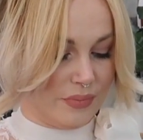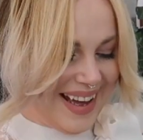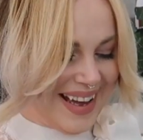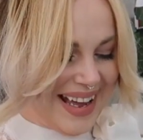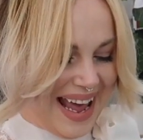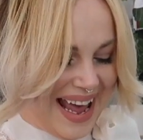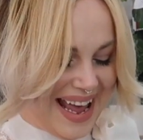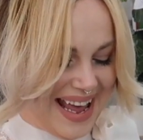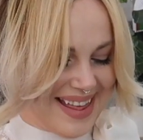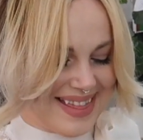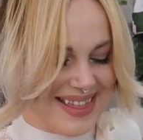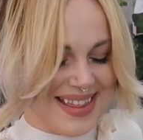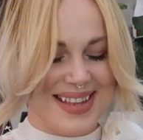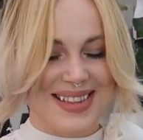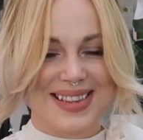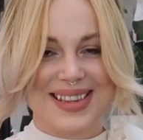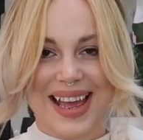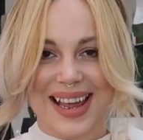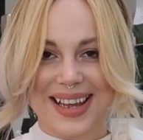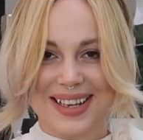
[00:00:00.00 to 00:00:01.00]
Okay, and the
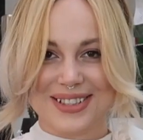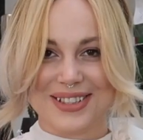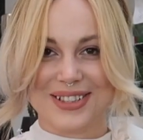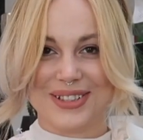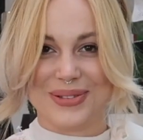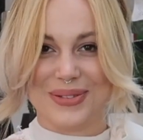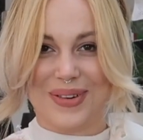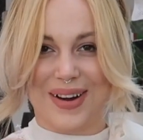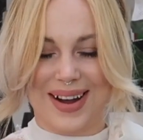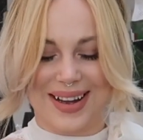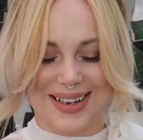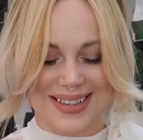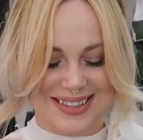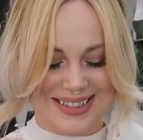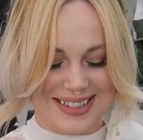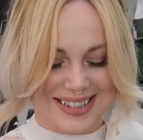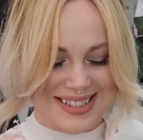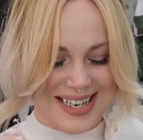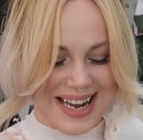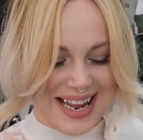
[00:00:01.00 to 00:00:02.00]
next
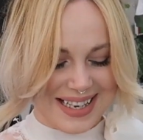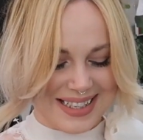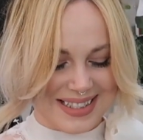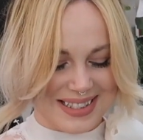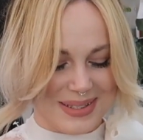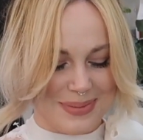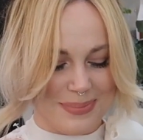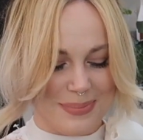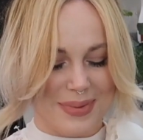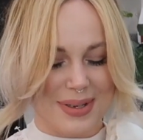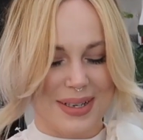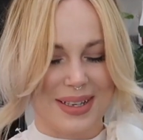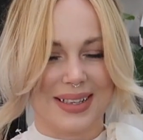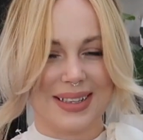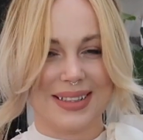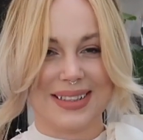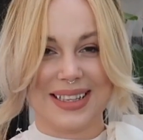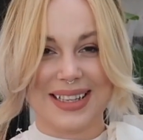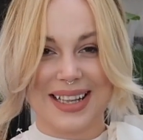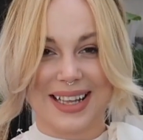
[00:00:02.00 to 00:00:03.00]
one, the next
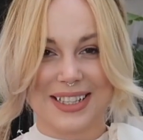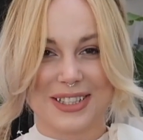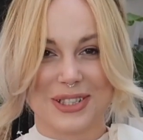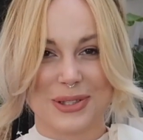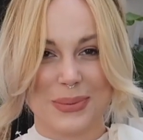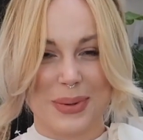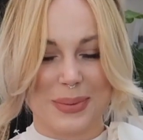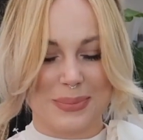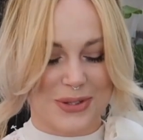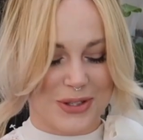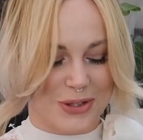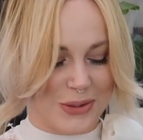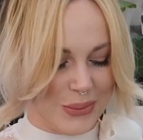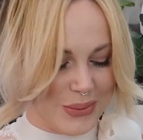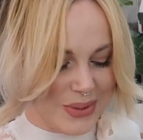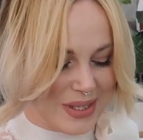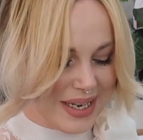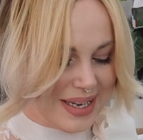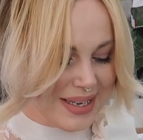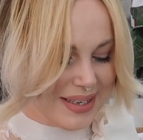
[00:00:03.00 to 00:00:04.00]

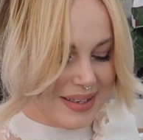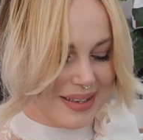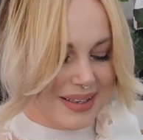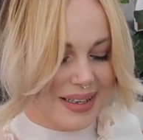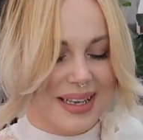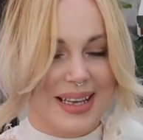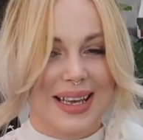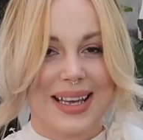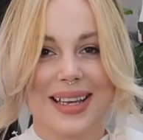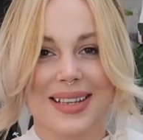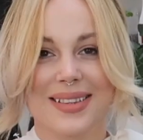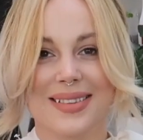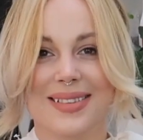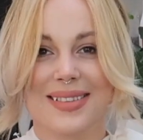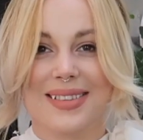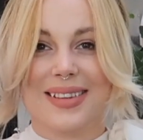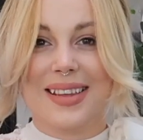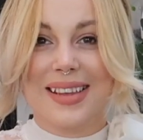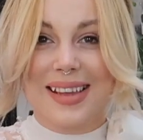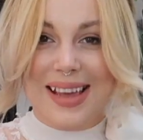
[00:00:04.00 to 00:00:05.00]
swimsuit,
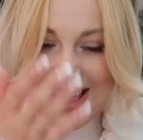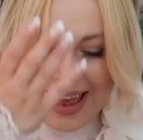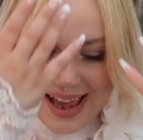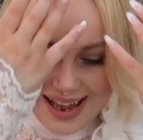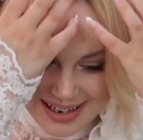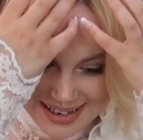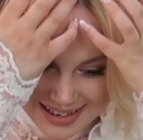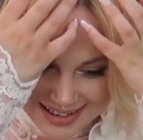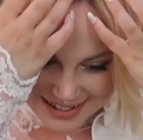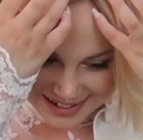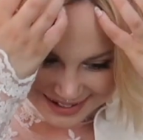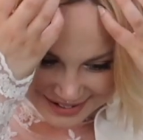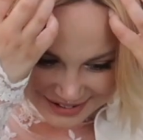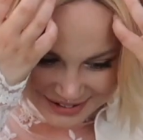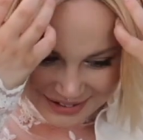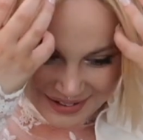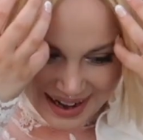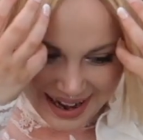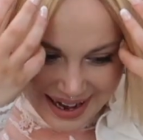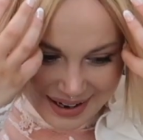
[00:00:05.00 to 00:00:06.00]
it's a
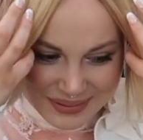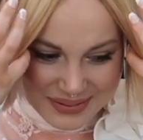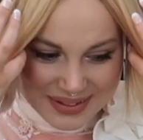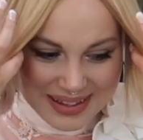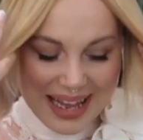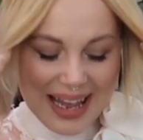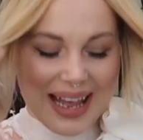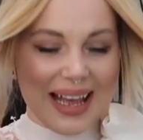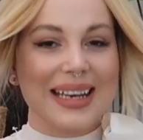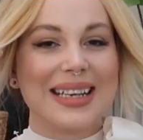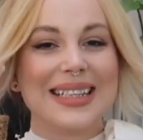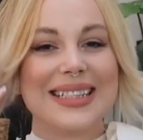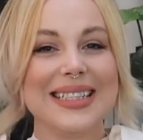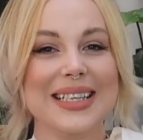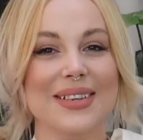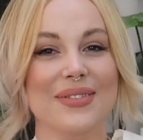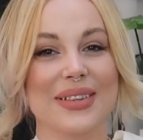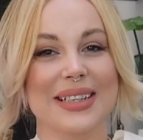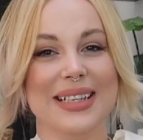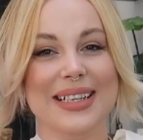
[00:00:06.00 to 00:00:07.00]
little out there, and it's
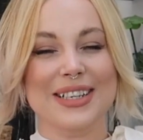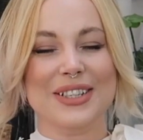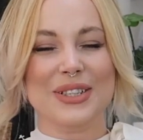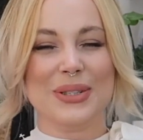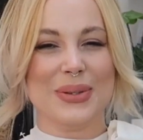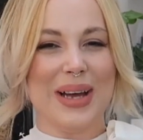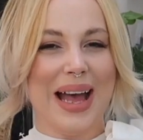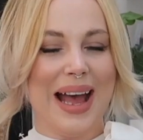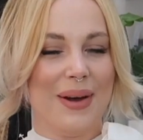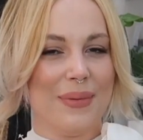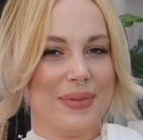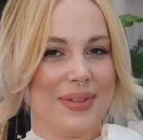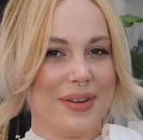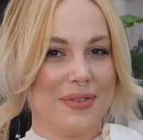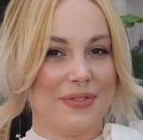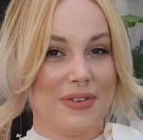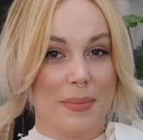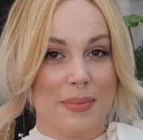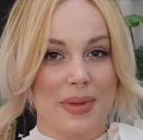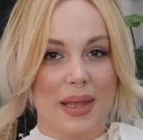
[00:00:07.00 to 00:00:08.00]
even a little out there
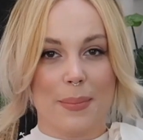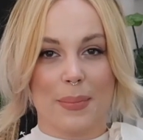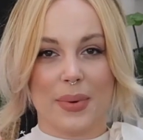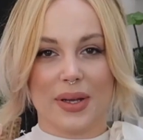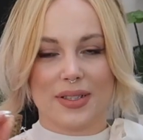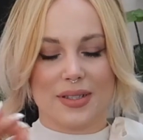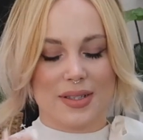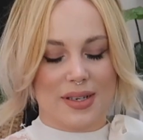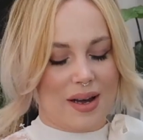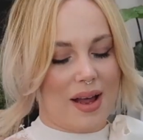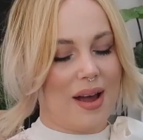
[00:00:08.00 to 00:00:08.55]
for me, but